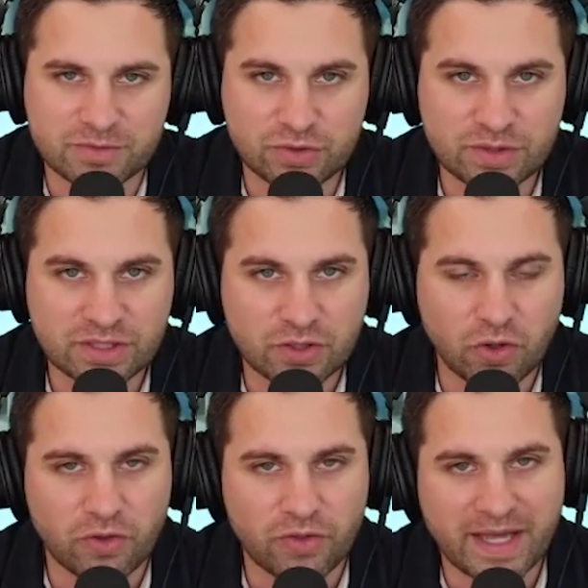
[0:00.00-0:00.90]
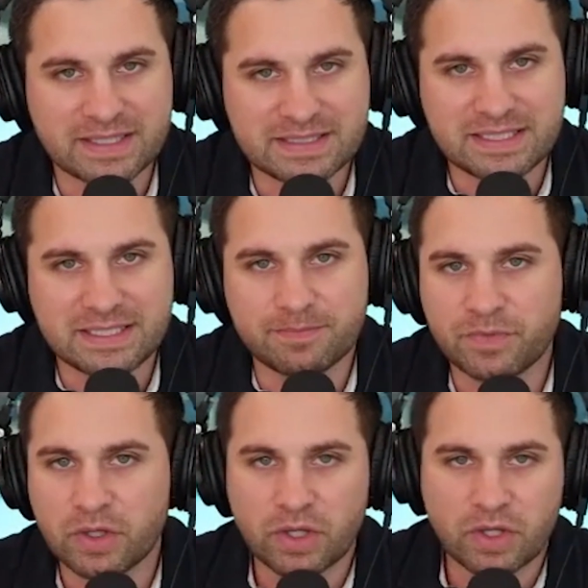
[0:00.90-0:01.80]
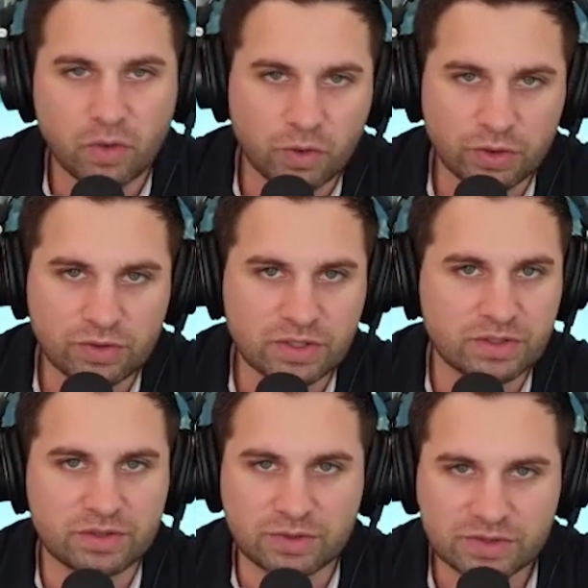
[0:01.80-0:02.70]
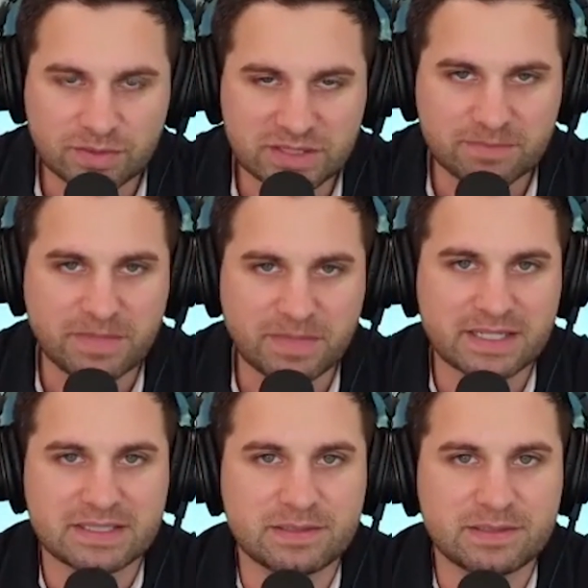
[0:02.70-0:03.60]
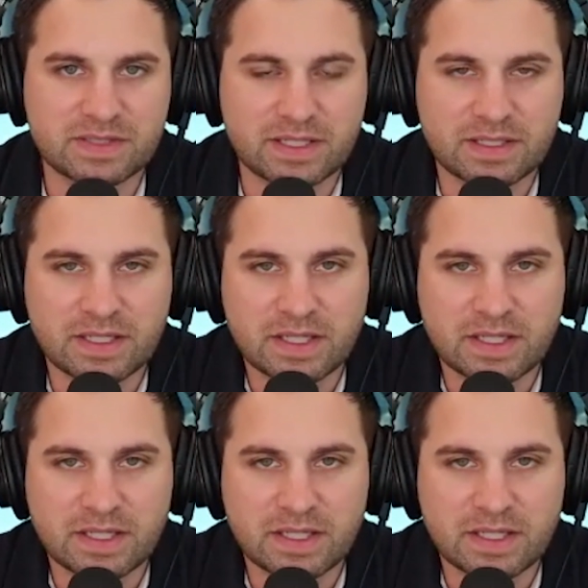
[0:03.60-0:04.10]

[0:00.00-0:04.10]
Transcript: So you can yeah. call that a team or you can, you know, some of these mega teams that